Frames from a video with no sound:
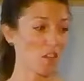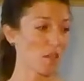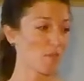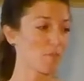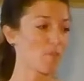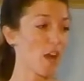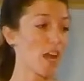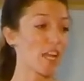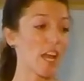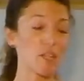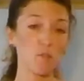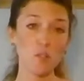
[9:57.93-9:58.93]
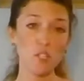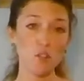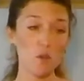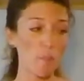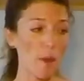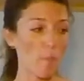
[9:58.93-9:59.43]
good. All right, next we're going to
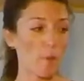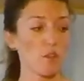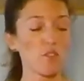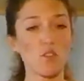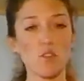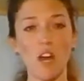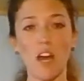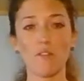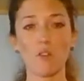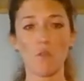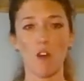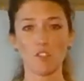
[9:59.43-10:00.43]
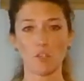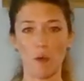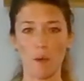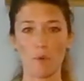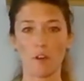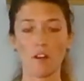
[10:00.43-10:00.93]
do our pepper. So you have your washed
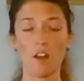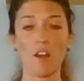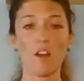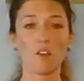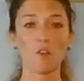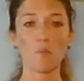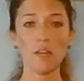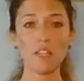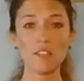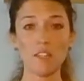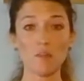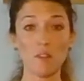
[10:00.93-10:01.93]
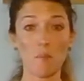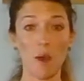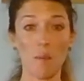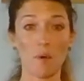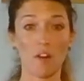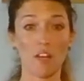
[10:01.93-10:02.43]
pepper. Your biggest thing with the
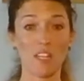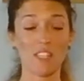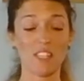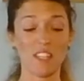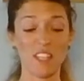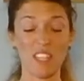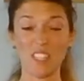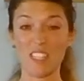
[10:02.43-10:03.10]
pepper is the